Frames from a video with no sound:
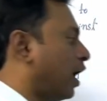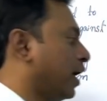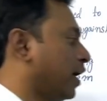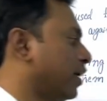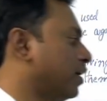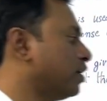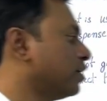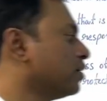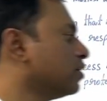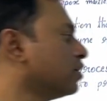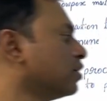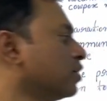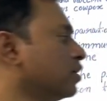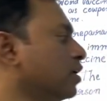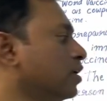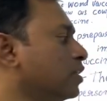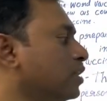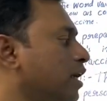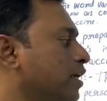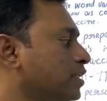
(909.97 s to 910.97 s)
and
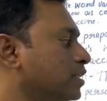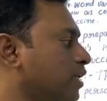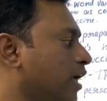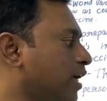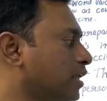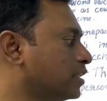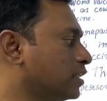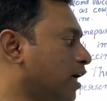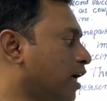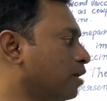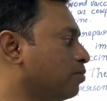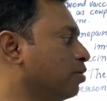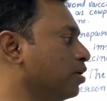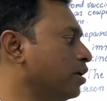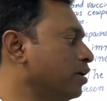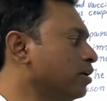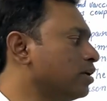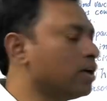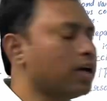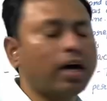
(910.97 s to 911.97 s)
that is
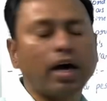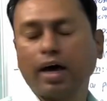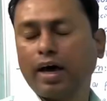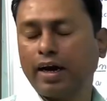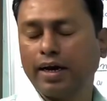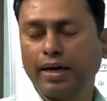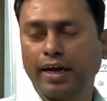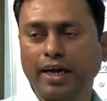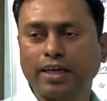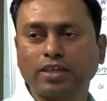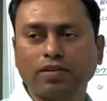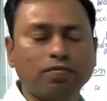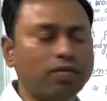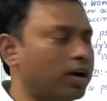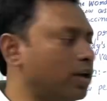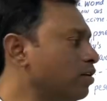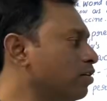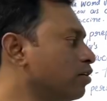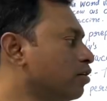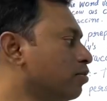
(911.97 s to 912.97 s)
HIV, and next
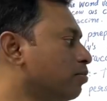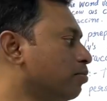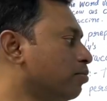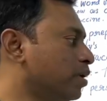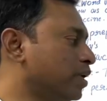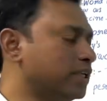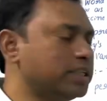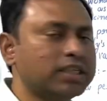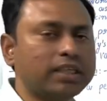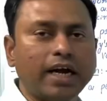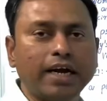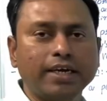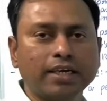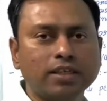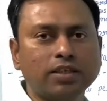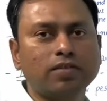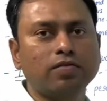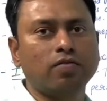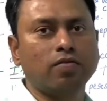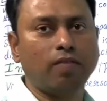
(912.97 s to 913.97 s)
one
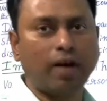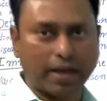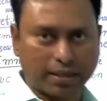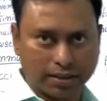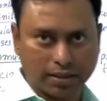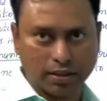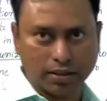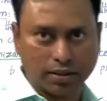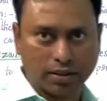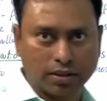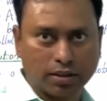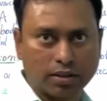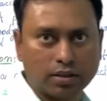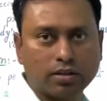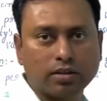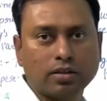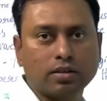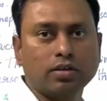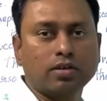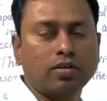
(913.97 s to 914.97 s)
meningitis vaccines.
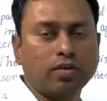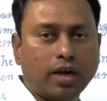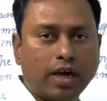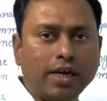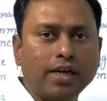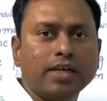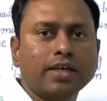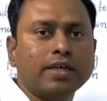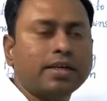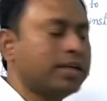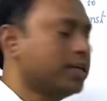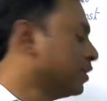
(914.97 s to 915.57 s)
Okay,